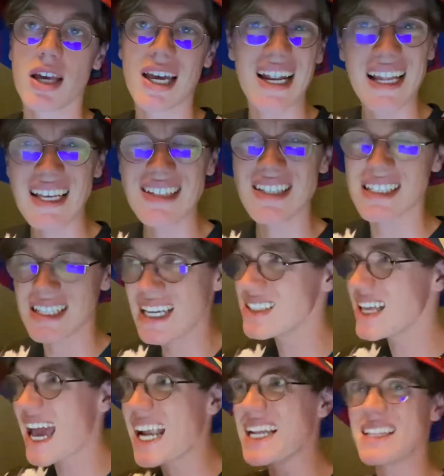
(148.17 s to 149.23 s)
Is
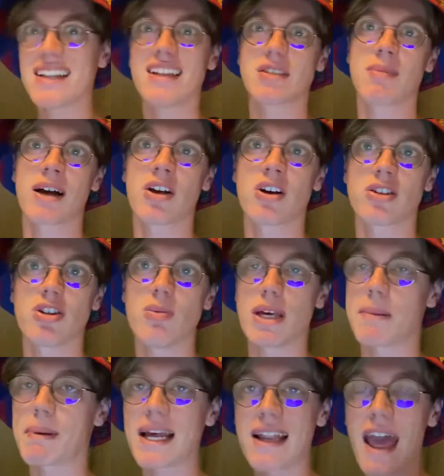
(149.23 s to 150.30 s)
there anything this man can't do? He can
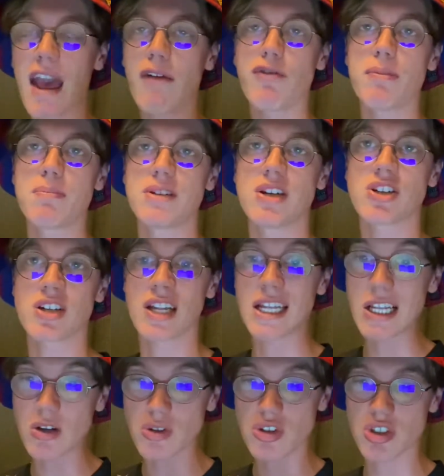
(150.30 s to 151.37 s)
play in every position. He
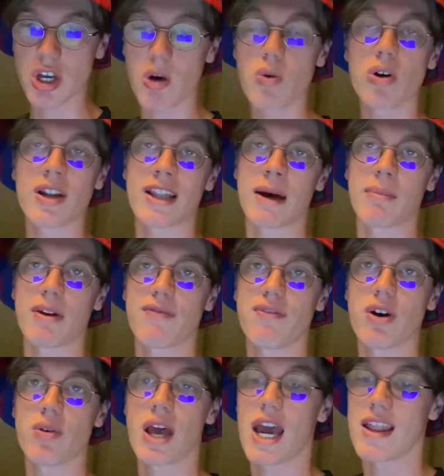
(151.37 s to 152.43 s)
looks so good in that
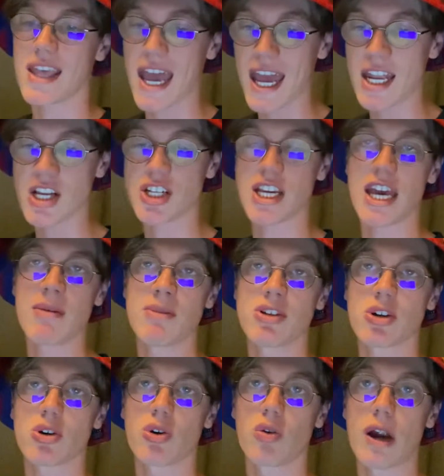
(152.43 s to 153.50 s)
midfield. The energy, him and
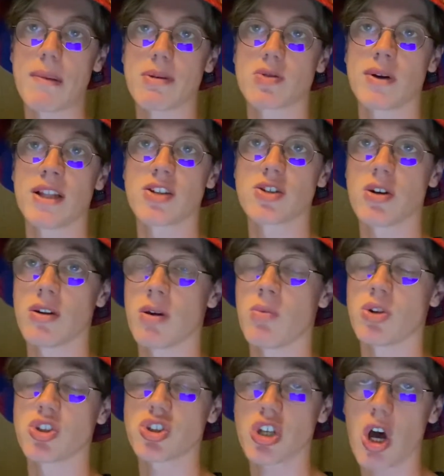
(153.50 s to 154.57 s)
Decore between the two of them was
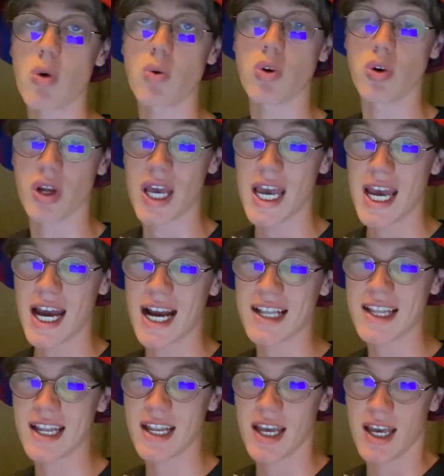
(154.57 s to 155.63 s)
so good. And
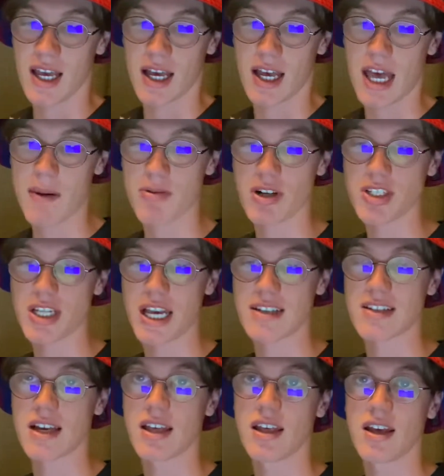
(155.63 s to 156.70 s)
then Eberechi
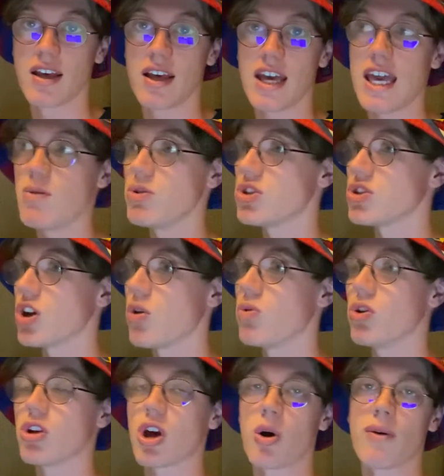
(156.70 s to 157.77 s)
Eze, he was so
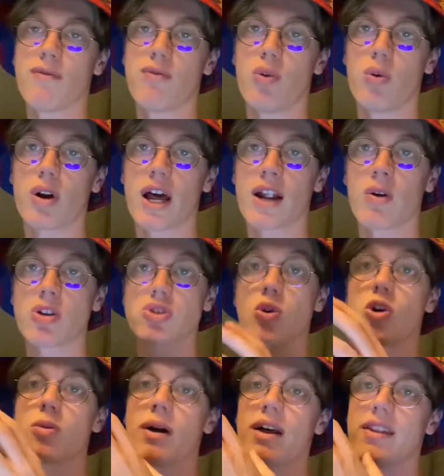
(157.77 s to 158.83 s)
good going forward. And I'll talk
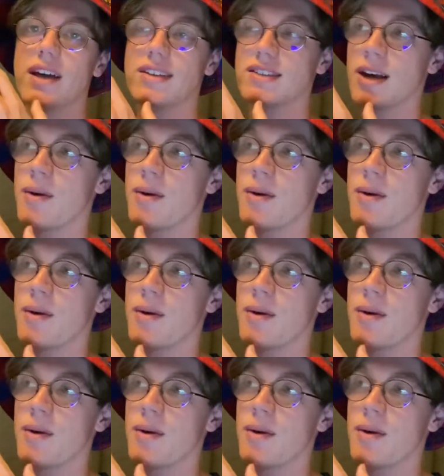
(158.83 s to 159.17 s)
about this.